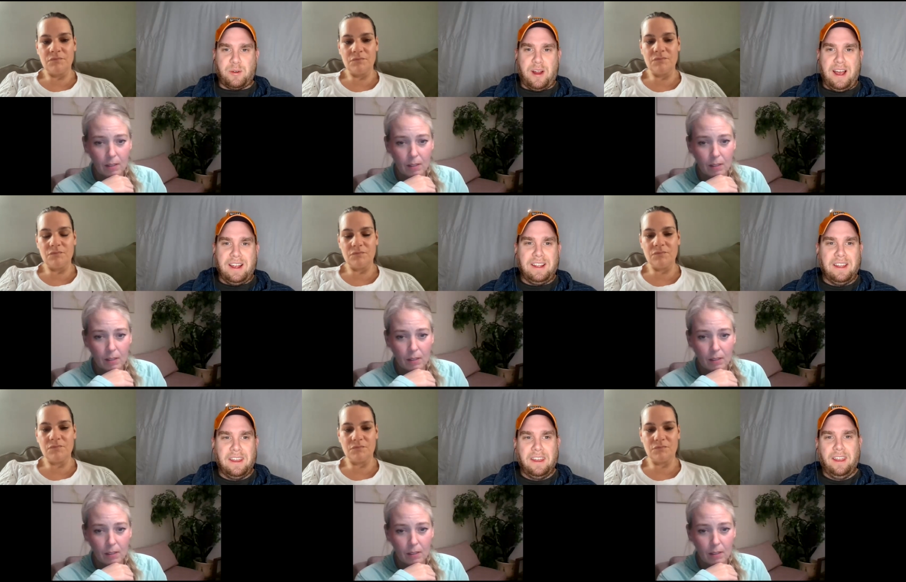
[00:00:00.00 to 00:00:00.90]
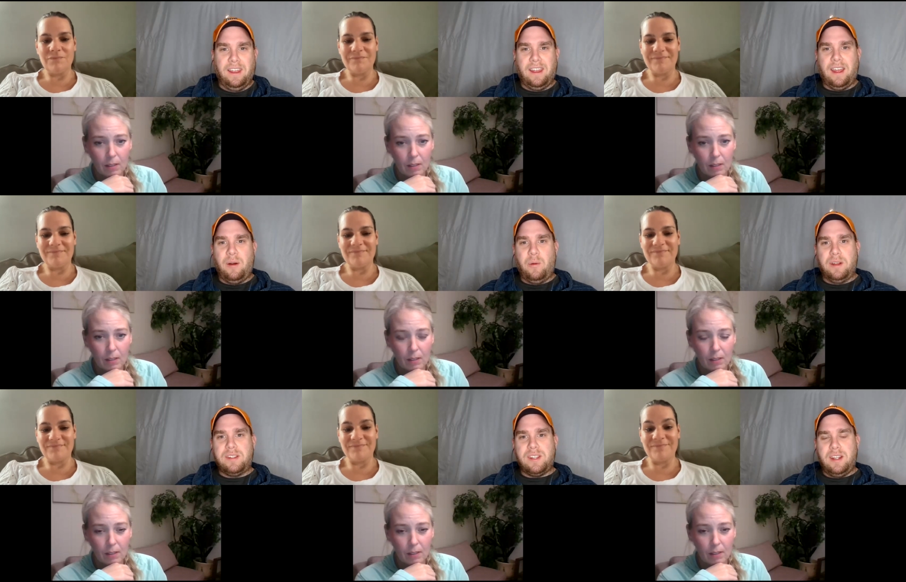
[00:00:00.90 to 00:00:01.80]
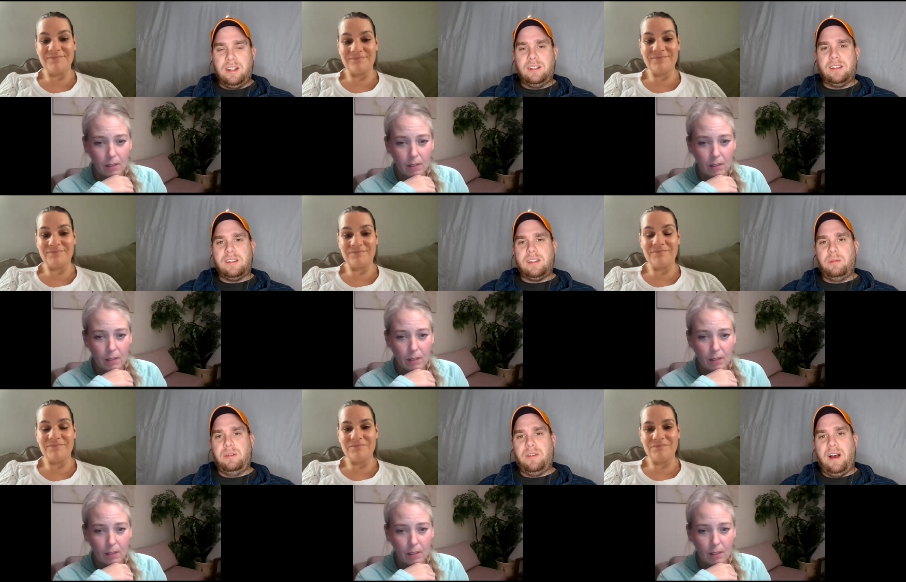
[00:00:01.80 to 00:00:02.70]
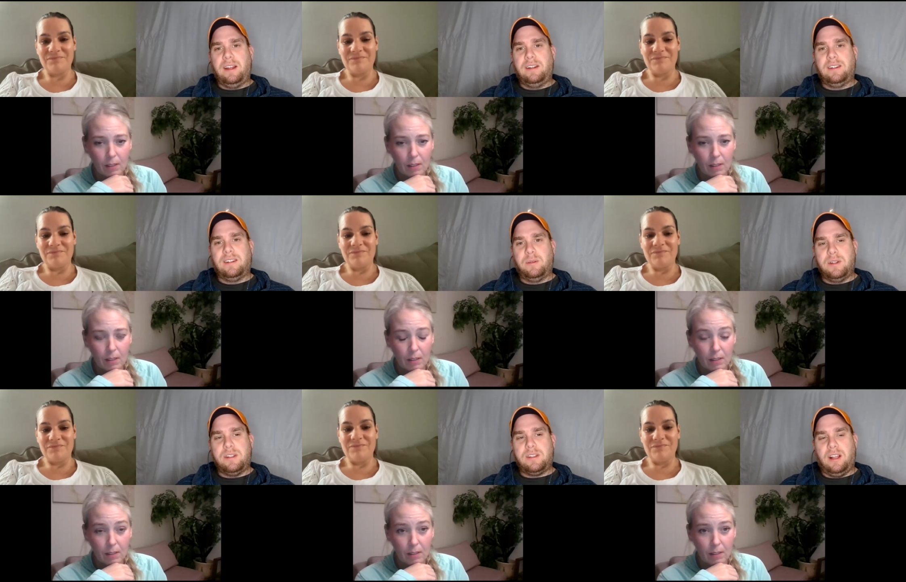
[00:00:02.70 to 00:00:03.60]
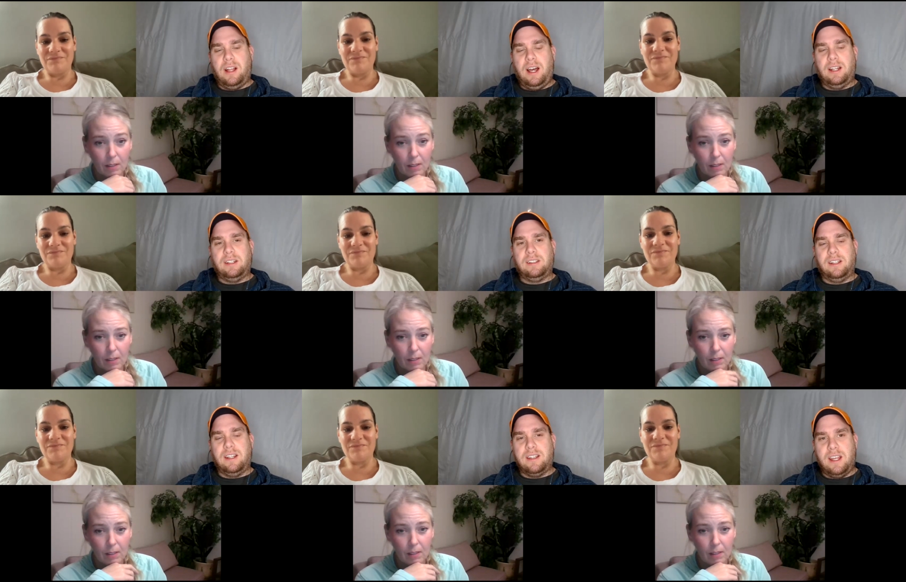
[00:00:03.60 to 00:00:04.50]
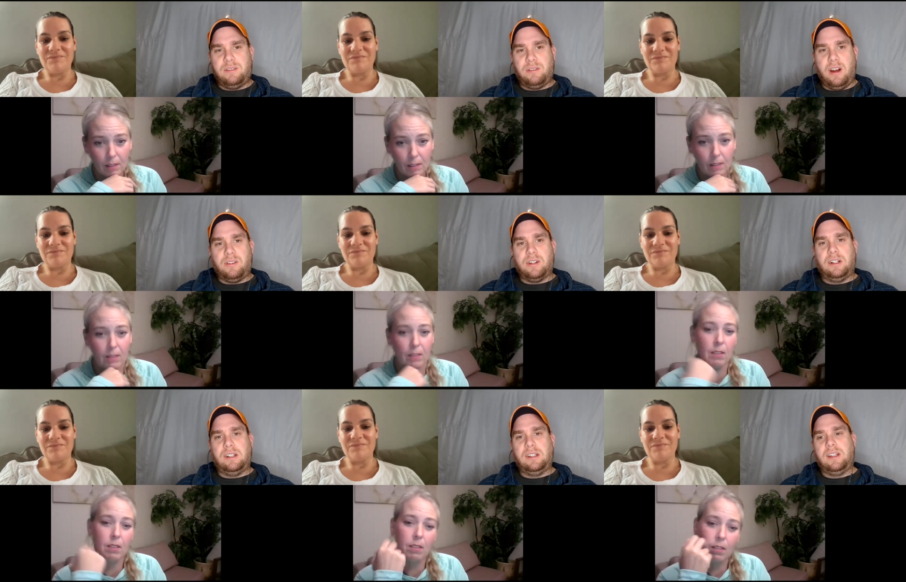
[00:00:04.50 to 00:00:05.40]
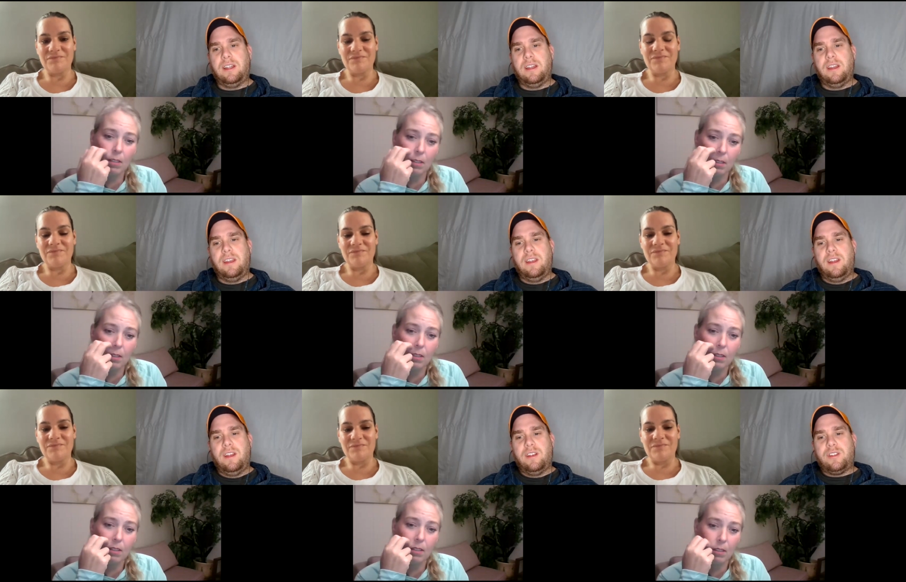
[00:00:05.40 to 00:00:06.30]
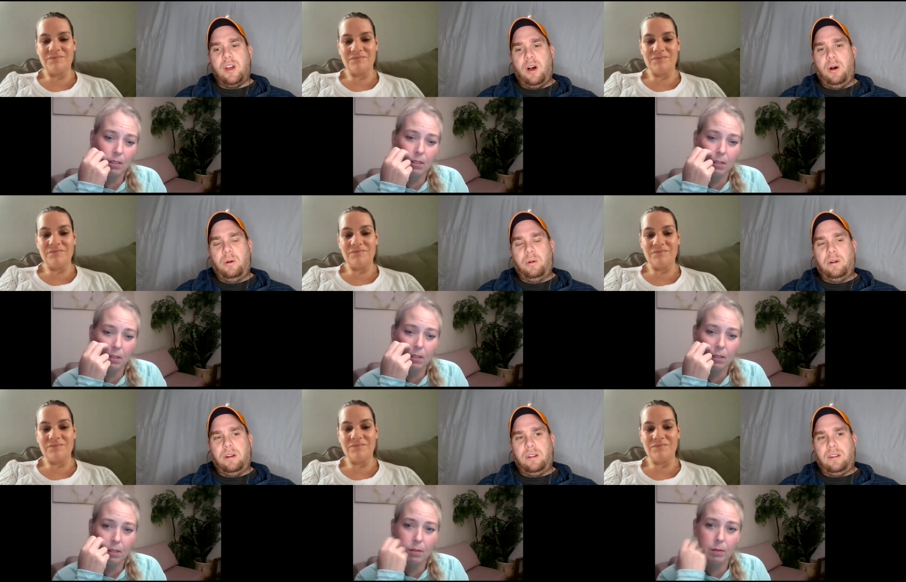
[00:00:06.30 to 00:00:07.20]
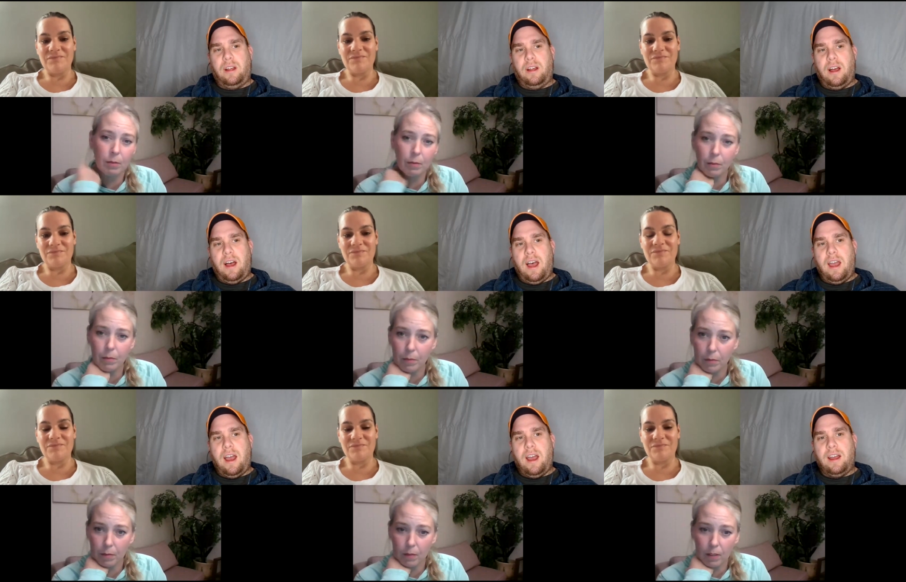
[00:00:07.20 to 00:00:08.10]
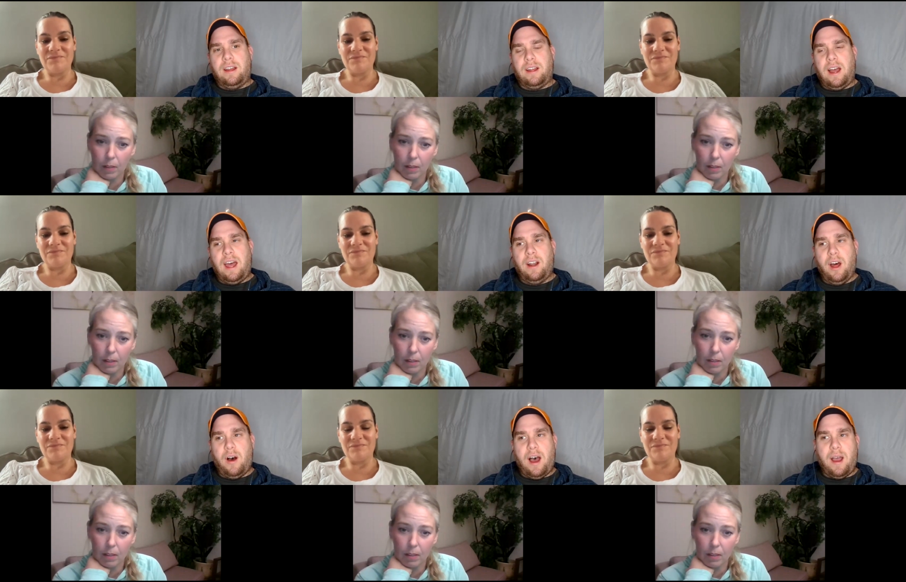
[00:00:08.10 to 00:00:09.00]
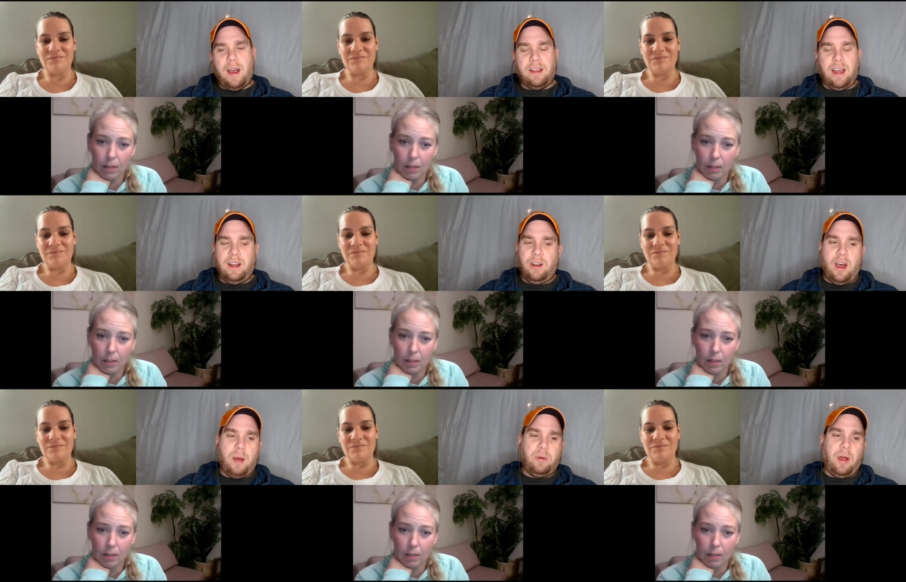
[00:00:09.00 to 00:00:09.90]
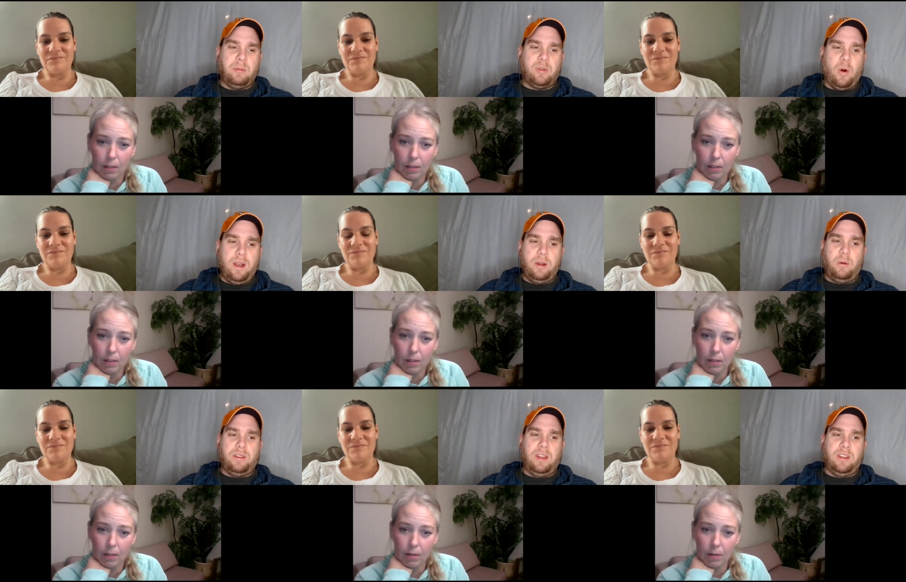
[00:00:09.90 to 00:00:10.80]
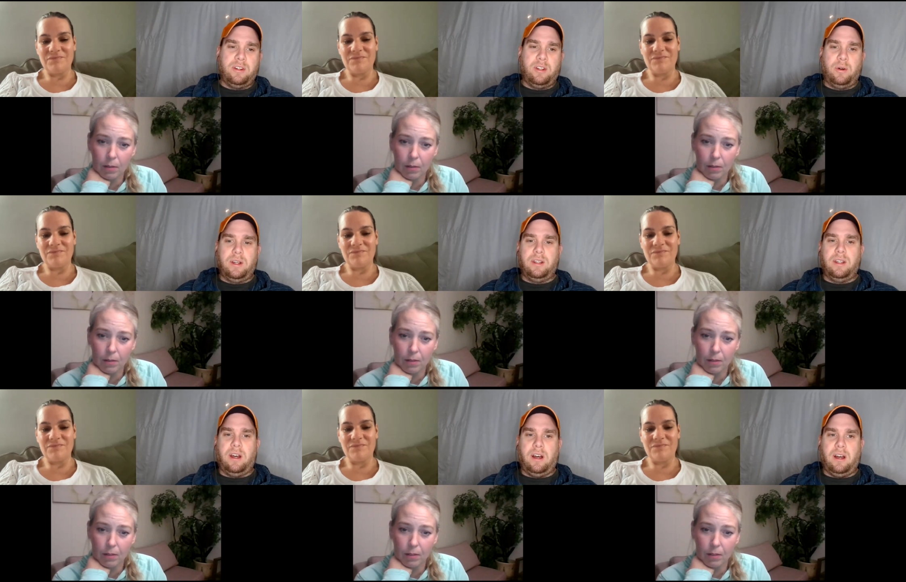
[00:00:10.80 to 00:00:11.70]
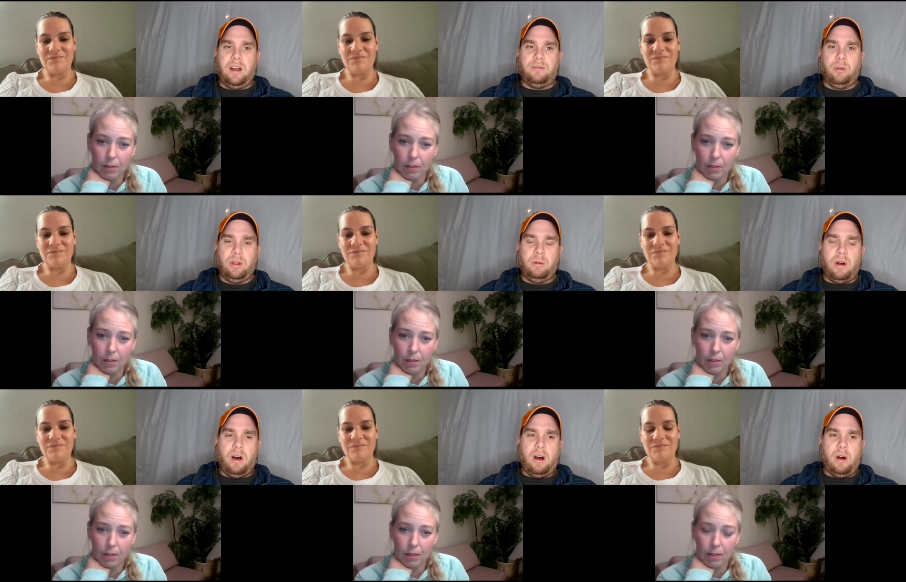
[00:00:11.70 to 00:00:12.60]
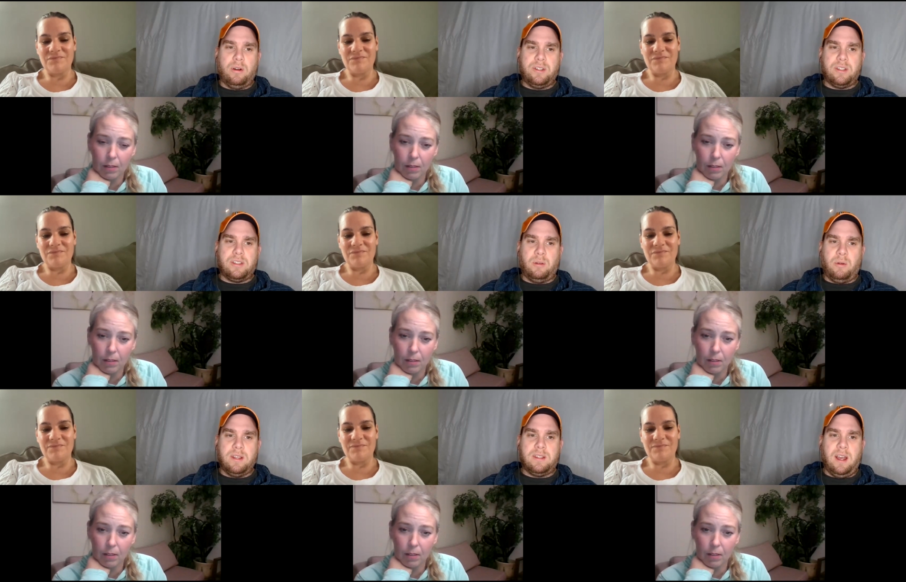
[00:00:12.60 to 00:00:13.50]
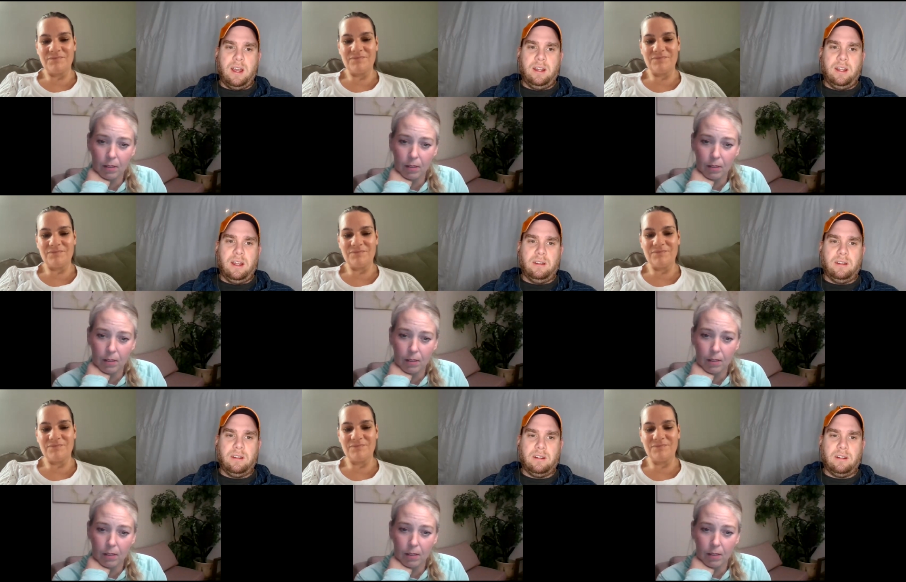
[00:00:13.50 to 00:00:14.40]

Speaker 1: dry in one sitting to be fine, which is a lot and it takes forever. So I I, I don't know. I, I, I don't know. I'm I'm toying with either doing uh fully raw or just the rice diet again